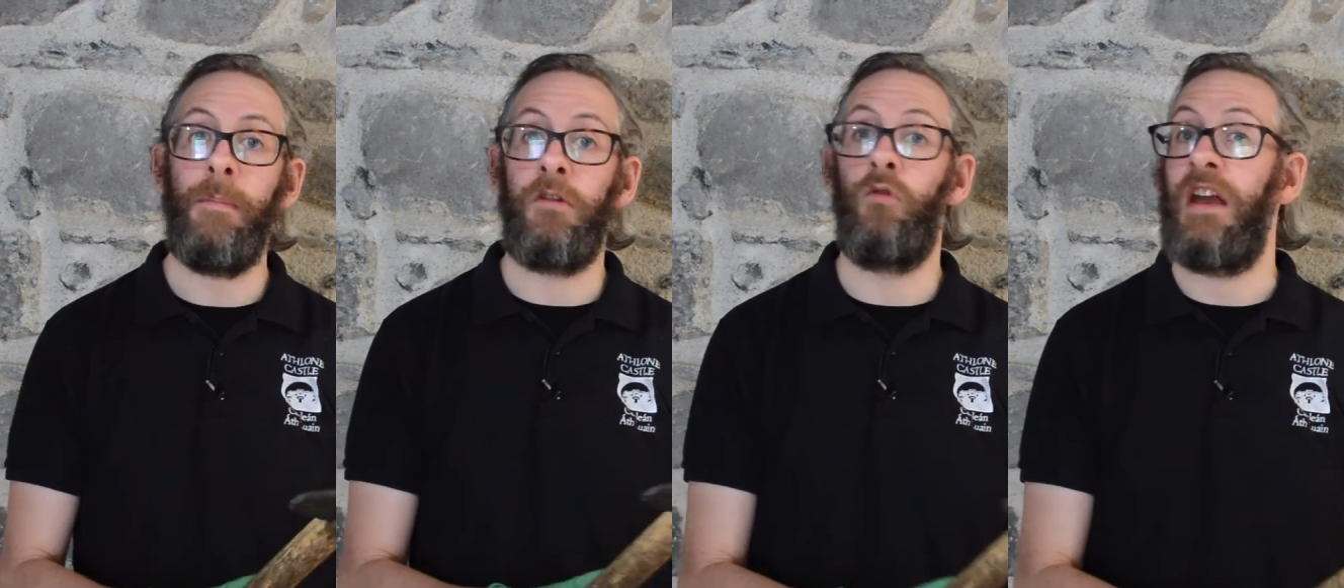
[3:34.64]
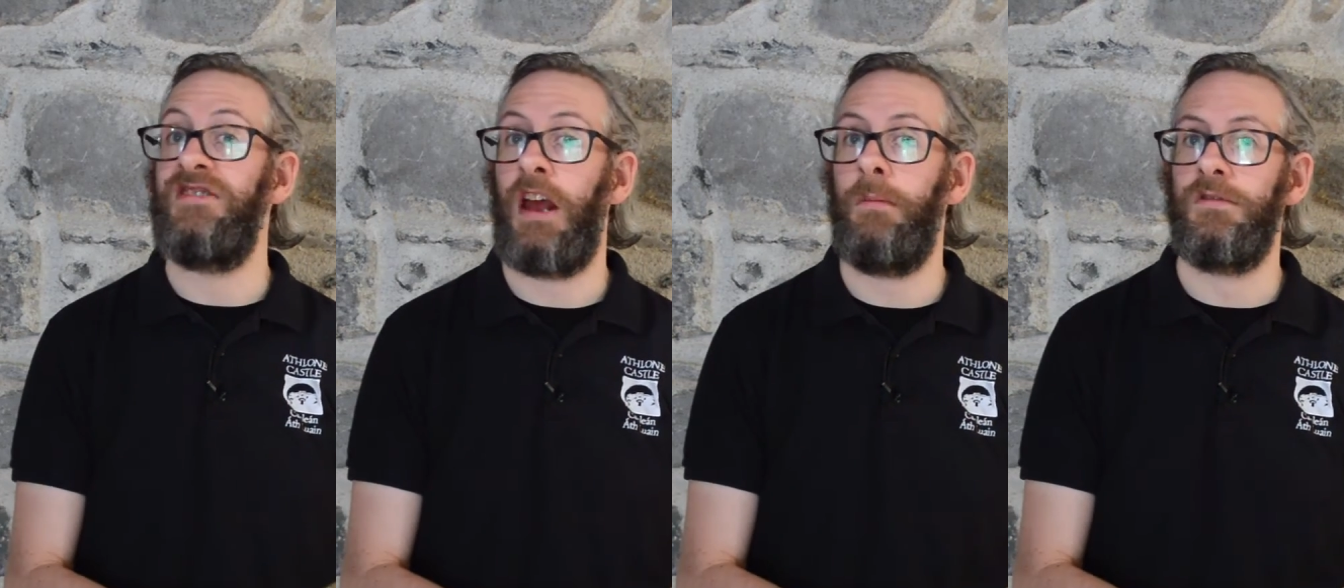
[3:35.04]
and
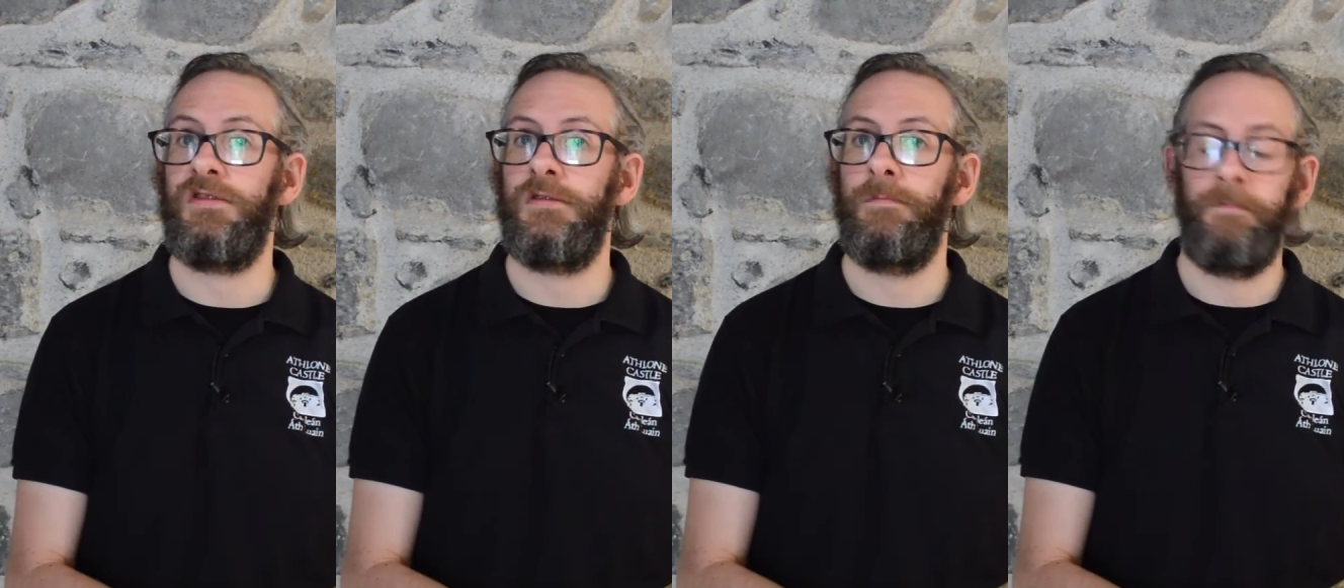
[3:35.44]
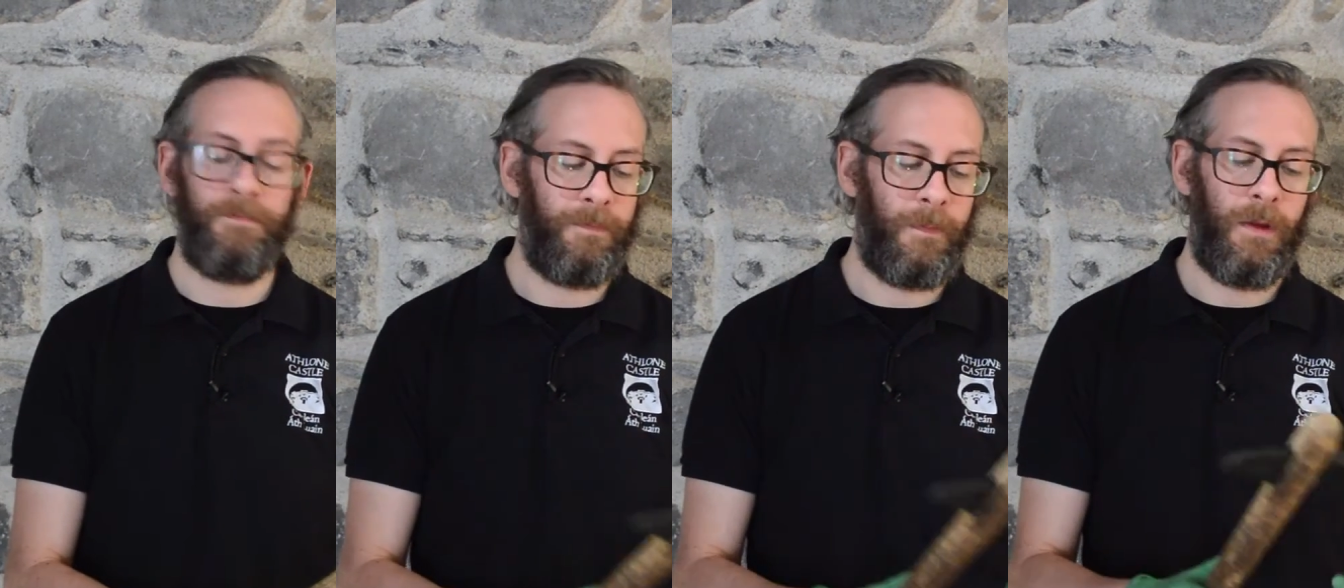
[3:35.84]
graze animals.
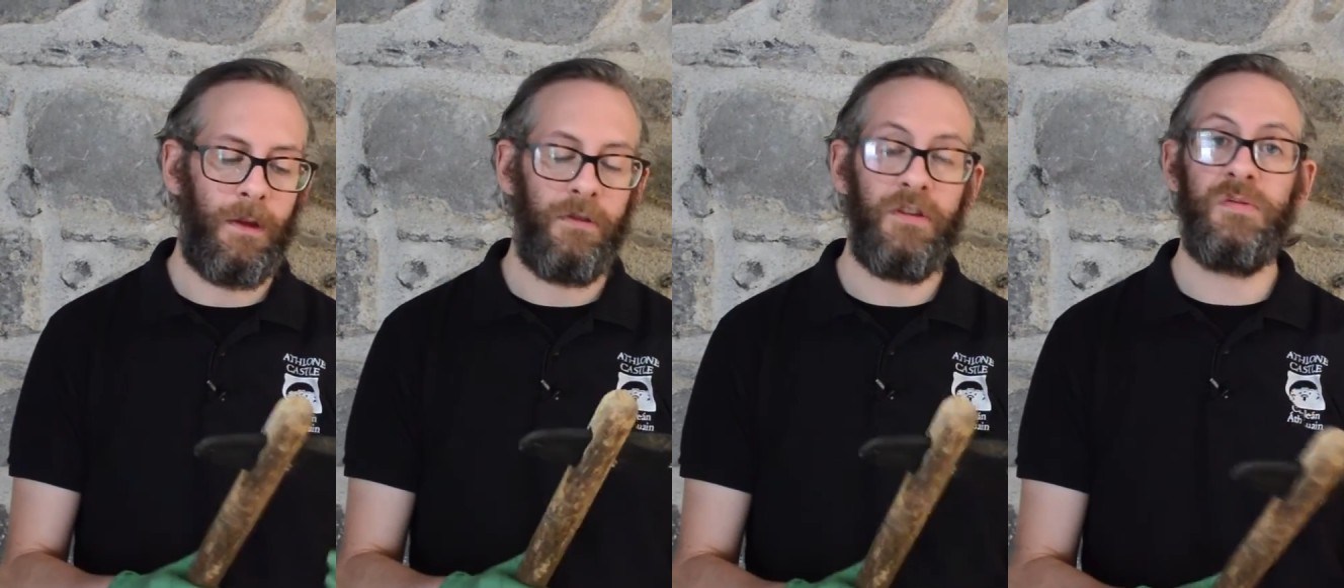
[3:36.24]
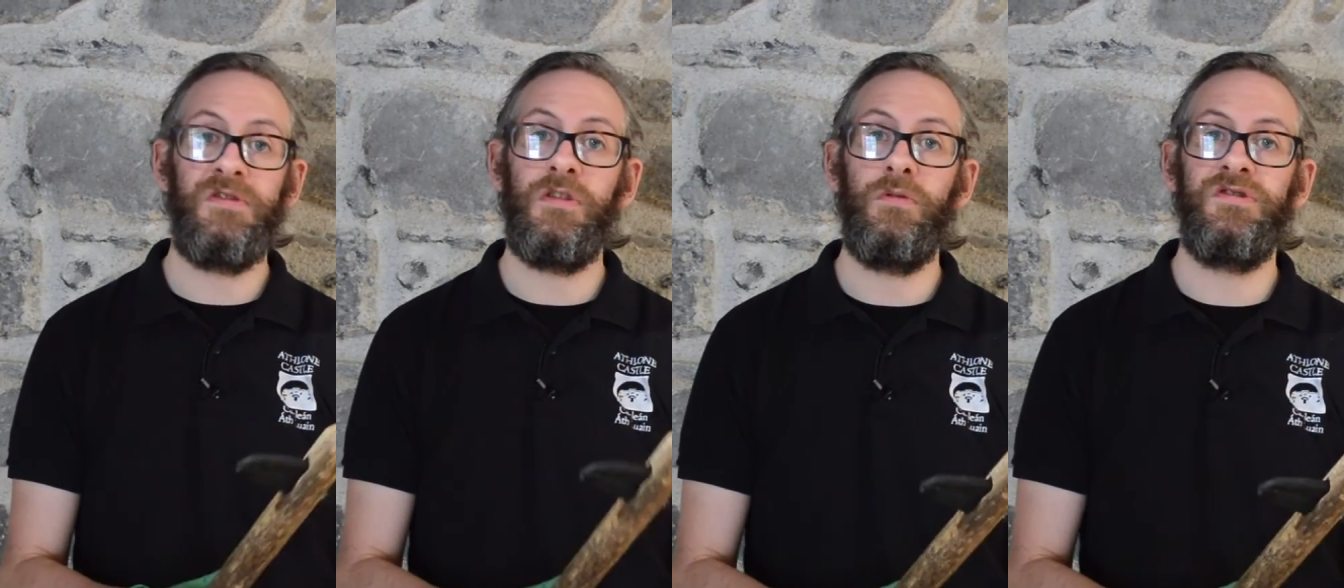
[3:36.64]
This
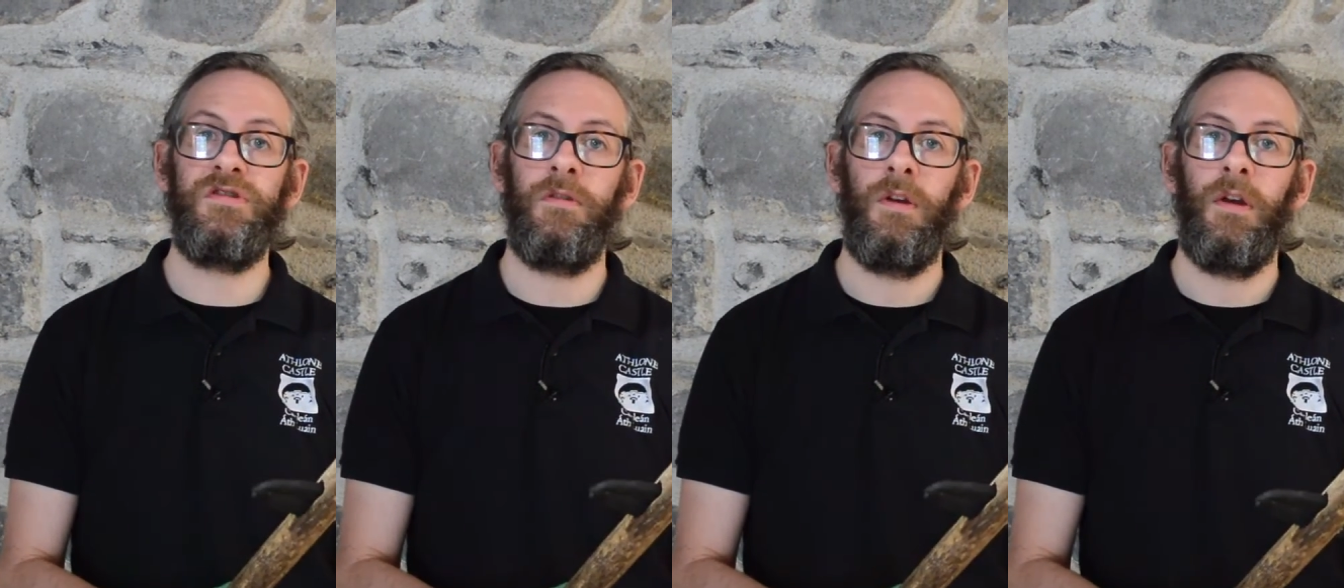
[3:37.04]
was used